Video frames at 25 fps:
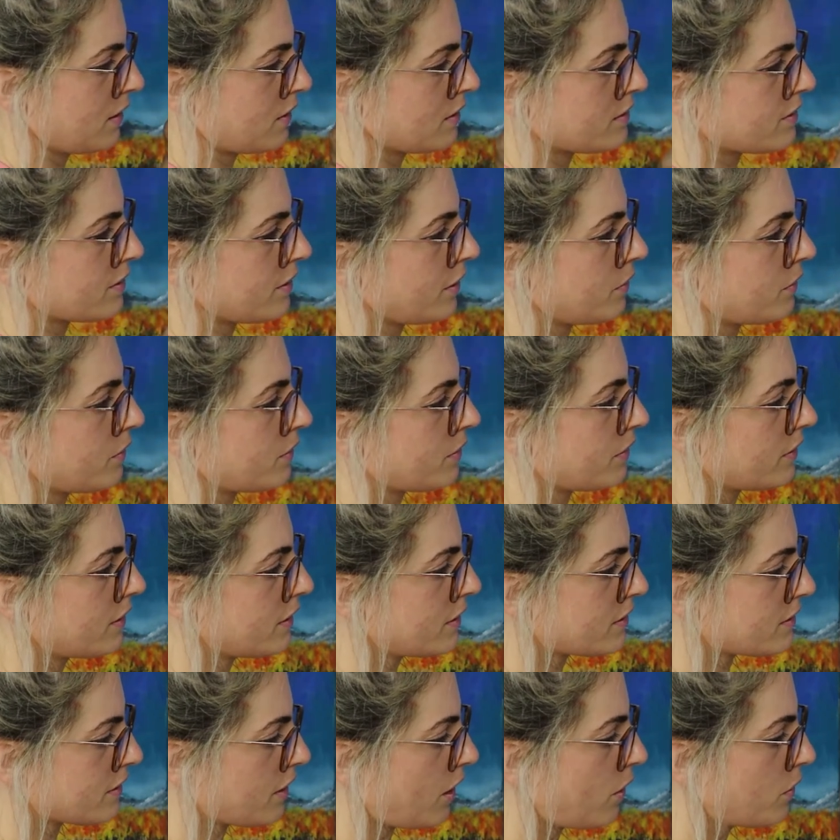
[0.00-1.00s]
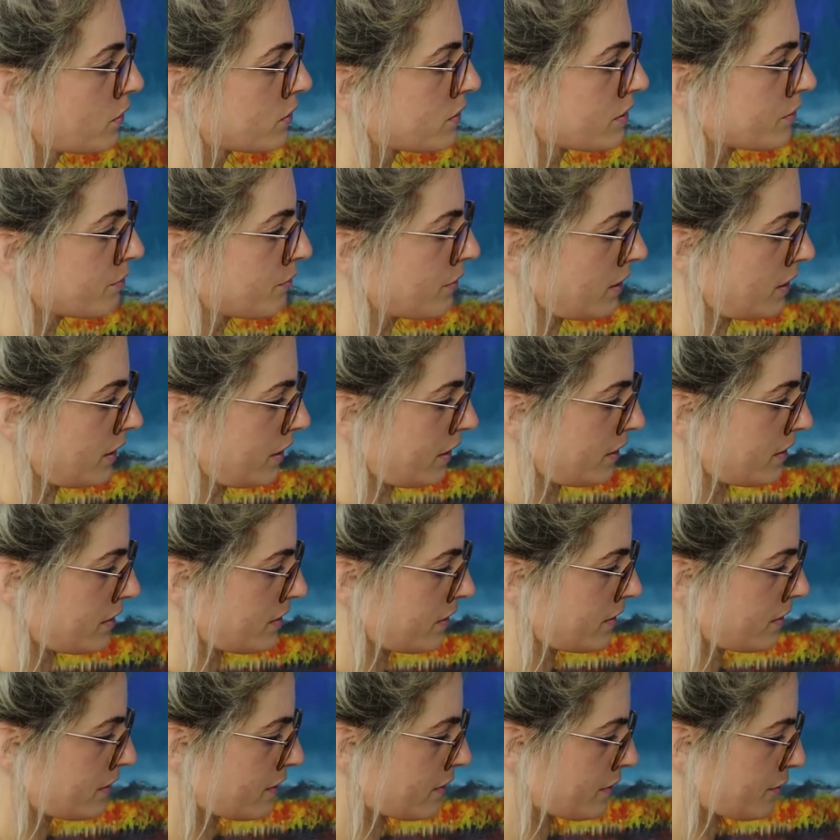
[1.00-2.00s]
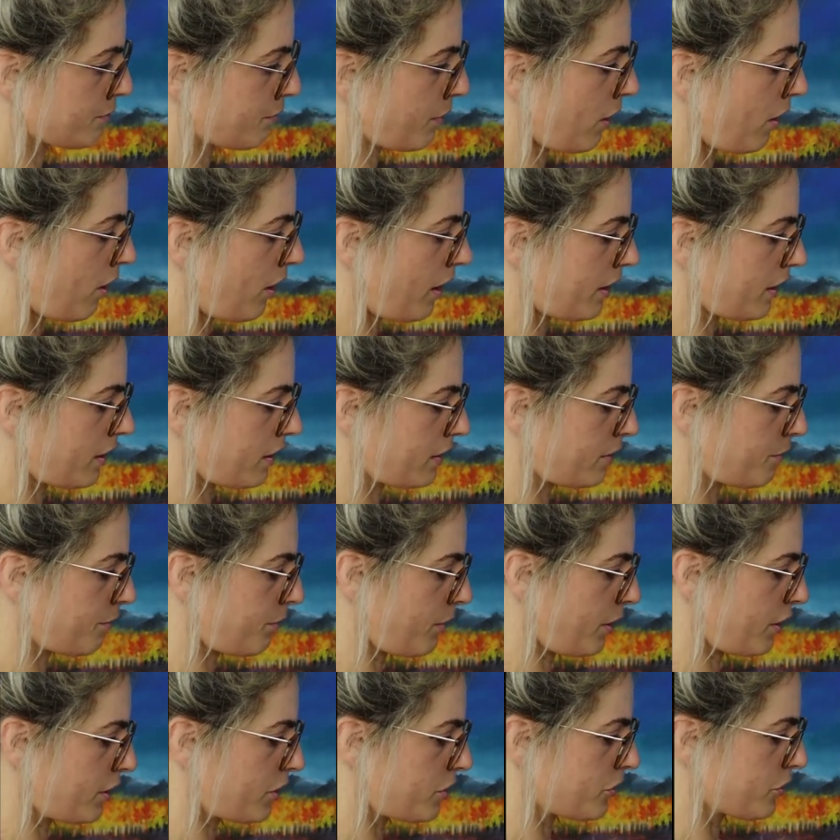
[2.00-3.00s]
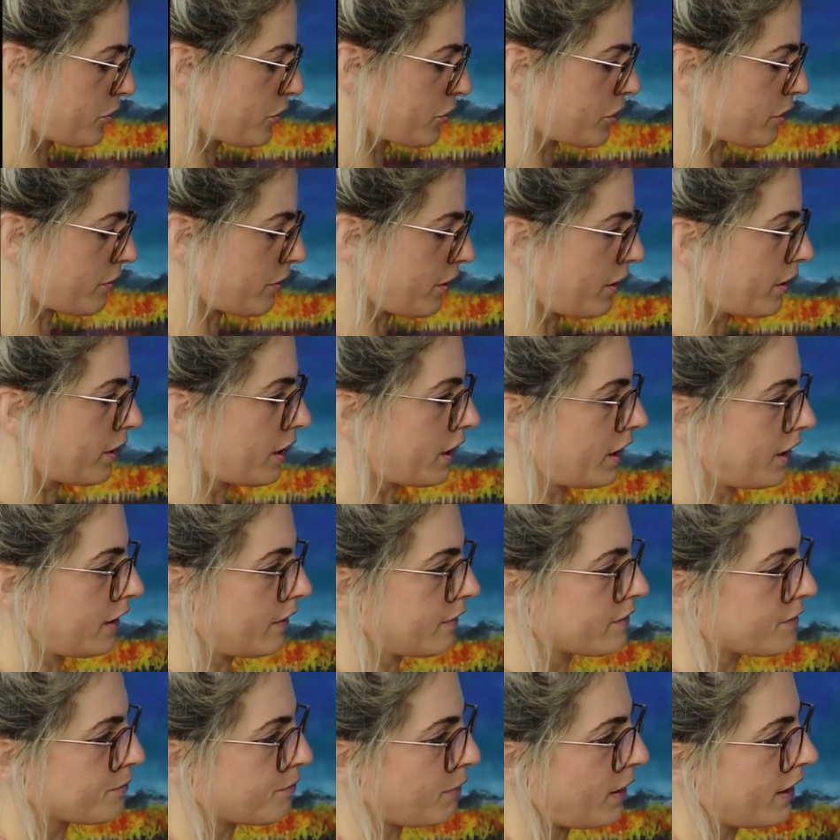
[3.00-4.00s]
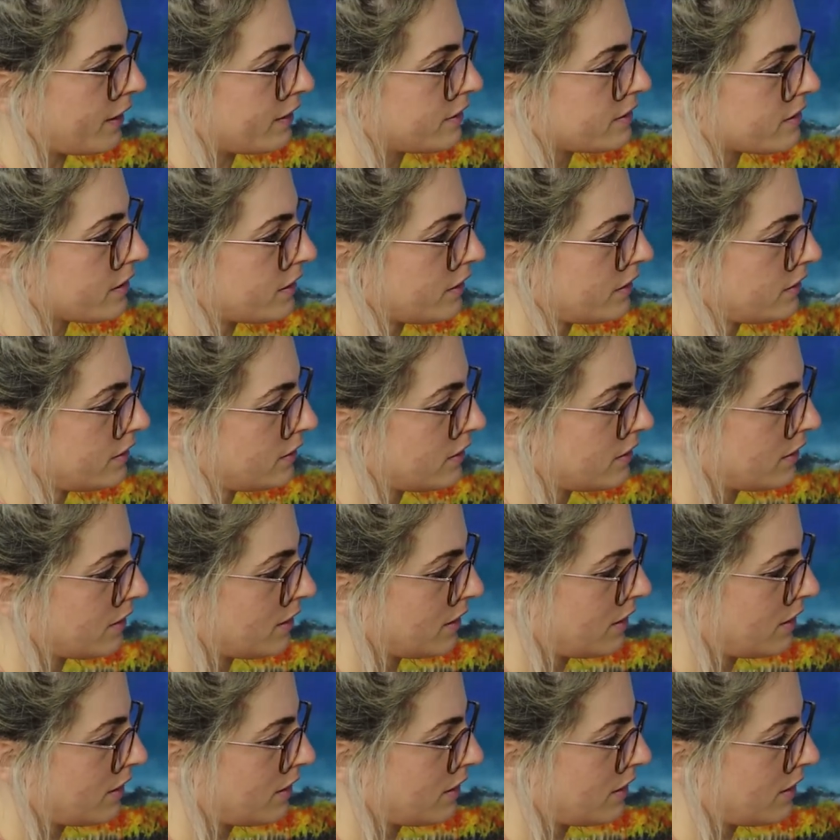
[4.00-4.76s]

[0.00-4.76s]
So this ultimately is inspired by Georgia O'Keeffe's painting,